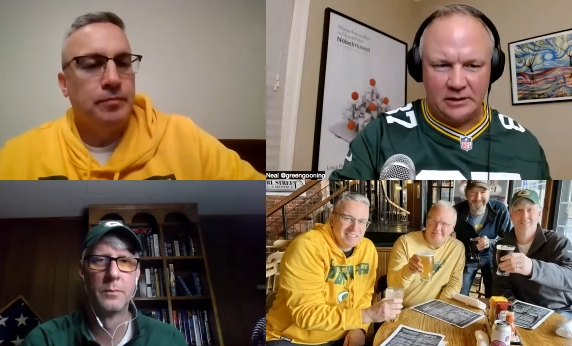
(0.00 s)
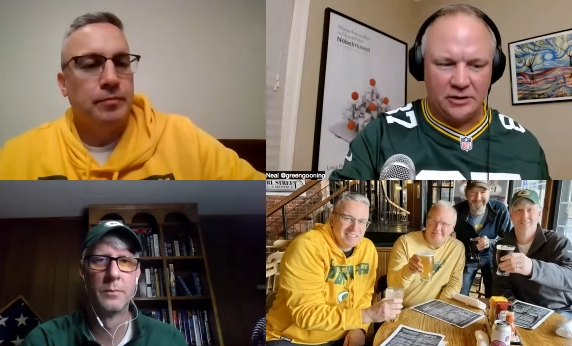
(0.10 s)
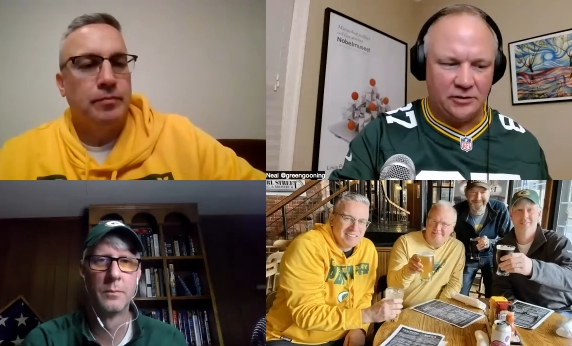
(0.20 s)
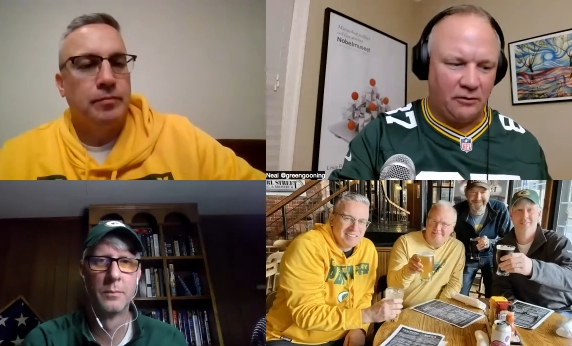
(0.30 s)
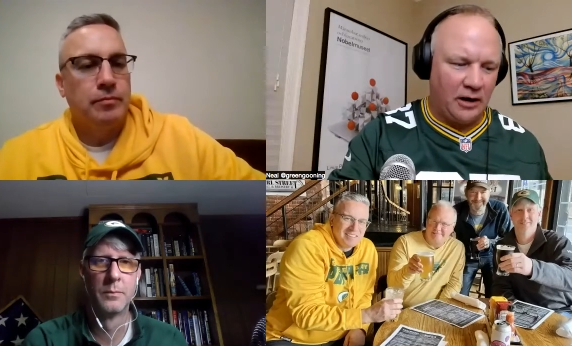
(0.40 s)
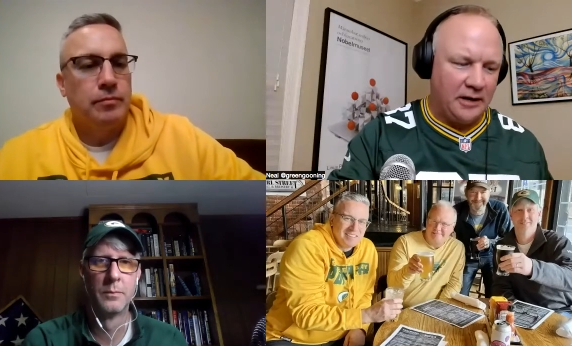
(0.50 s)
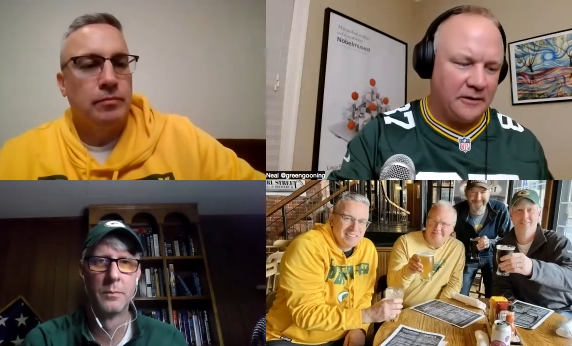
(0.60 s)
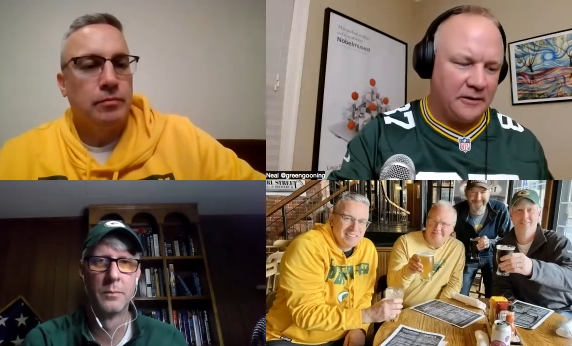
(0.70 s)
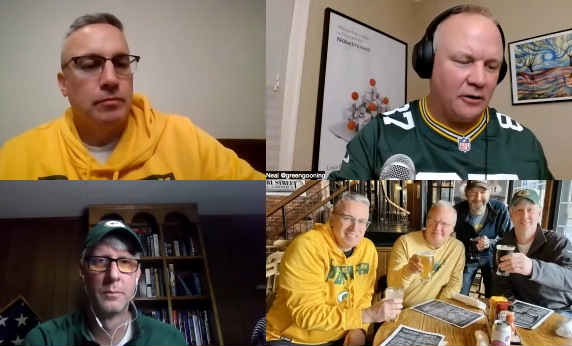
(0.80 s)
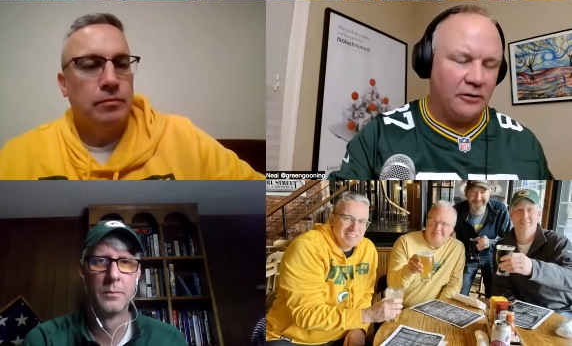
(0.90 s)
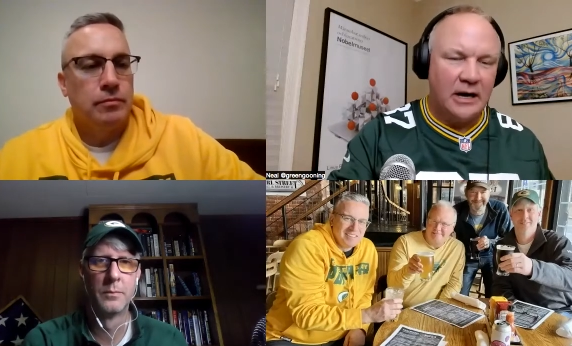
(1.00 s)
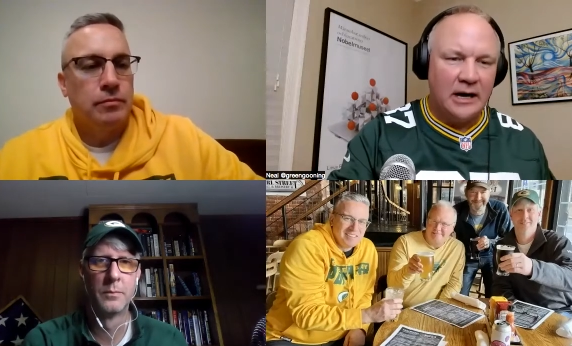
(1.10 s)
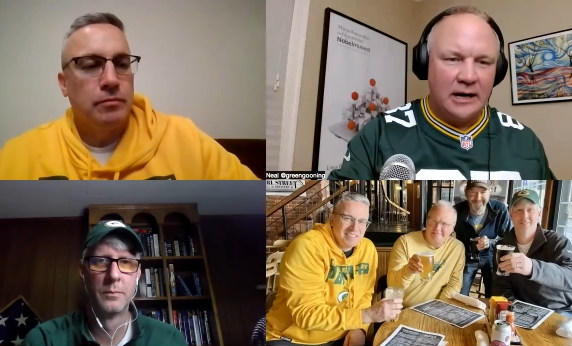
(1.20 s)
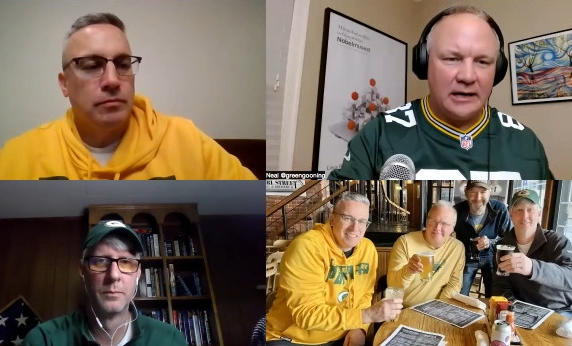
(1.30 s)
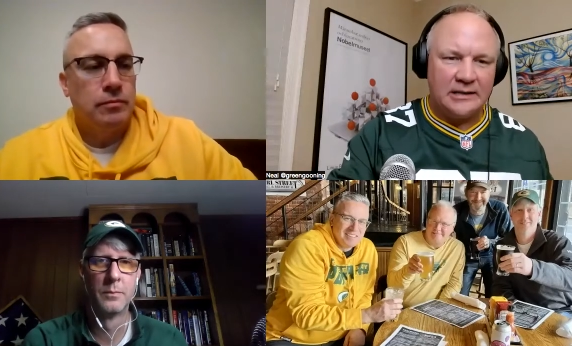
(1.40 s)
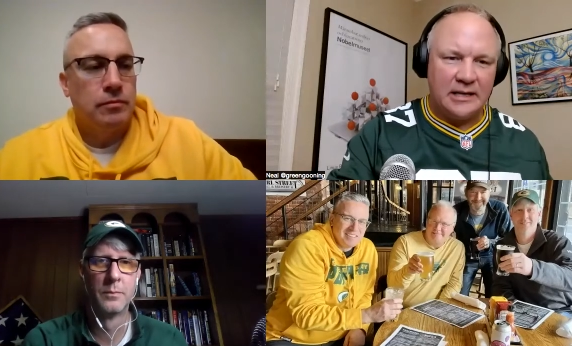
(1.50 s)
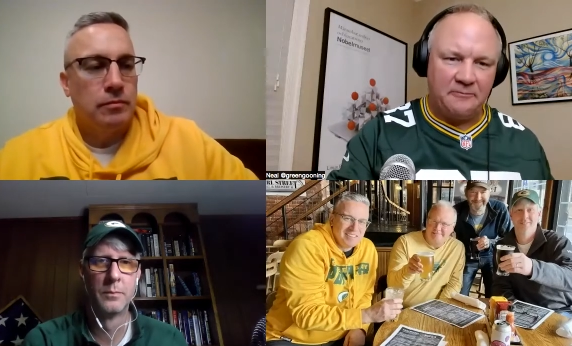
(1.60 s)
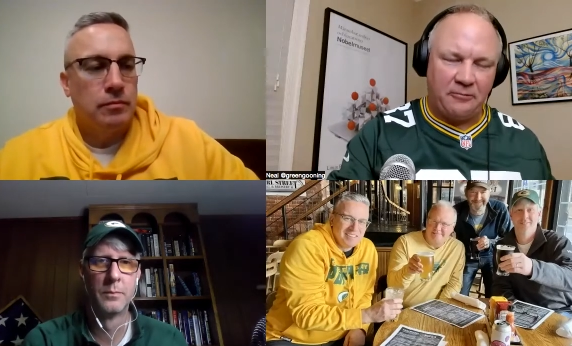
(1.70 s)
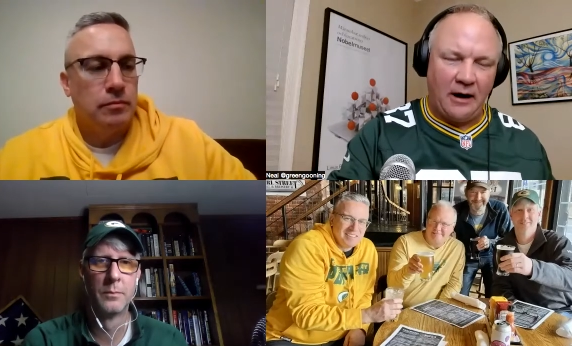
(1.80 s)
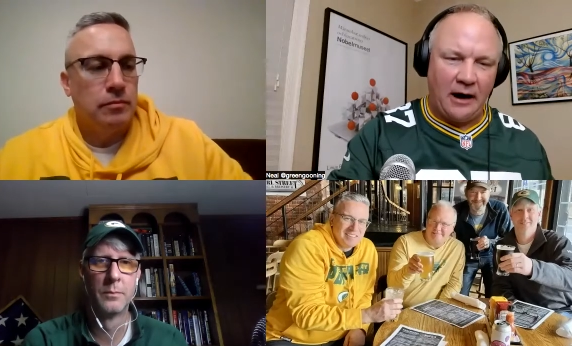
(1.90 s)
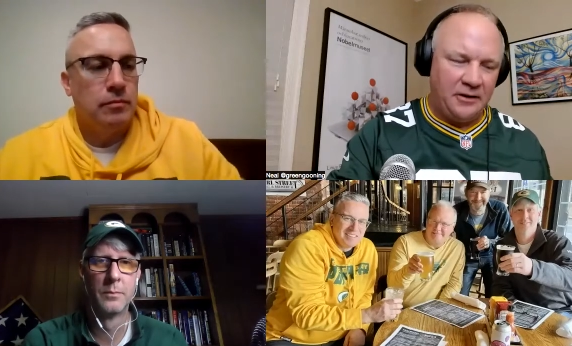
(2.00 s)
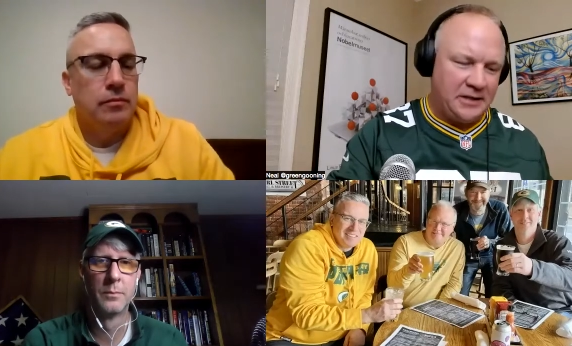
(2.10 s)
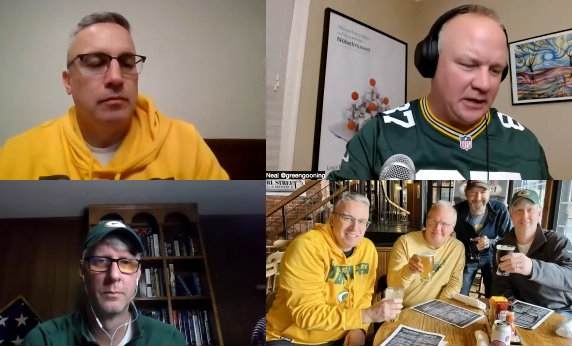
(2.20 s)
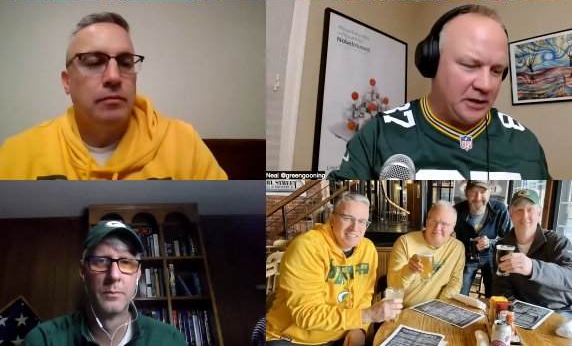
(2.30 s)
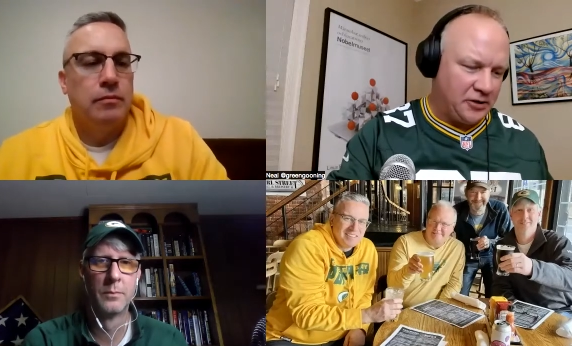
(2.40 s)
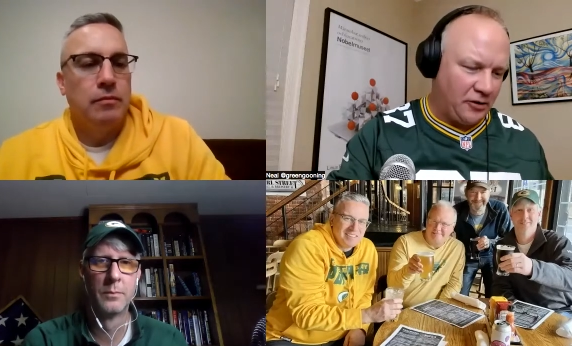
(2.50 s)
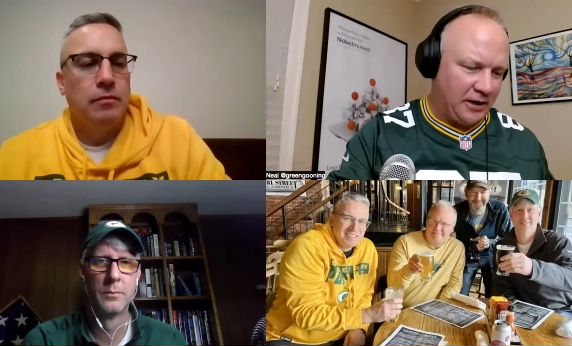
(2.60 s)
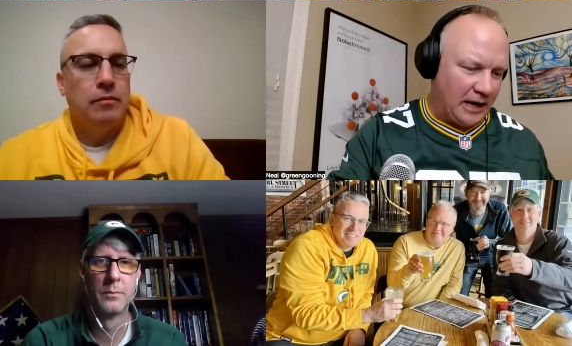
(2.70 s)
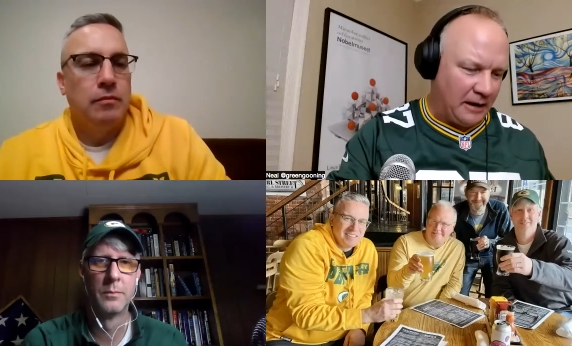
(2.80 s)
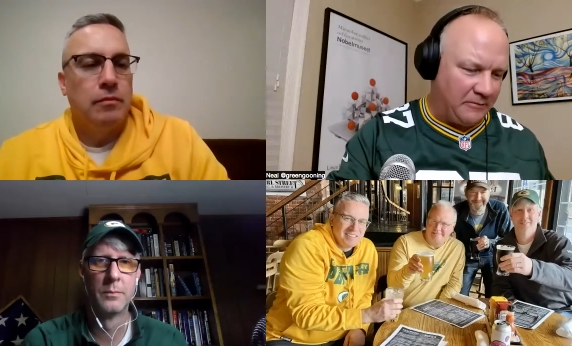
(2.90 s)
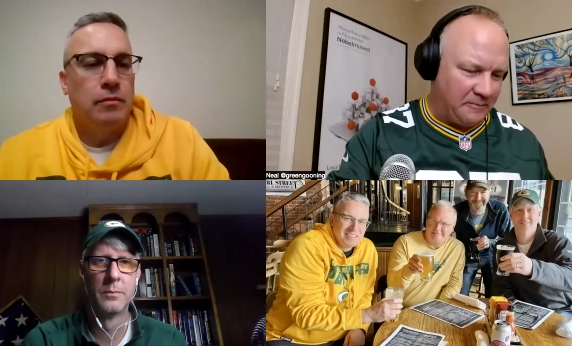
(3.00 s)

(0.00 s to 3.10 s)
Speaker 1: Detroit, though, is that prior to the Detroit game,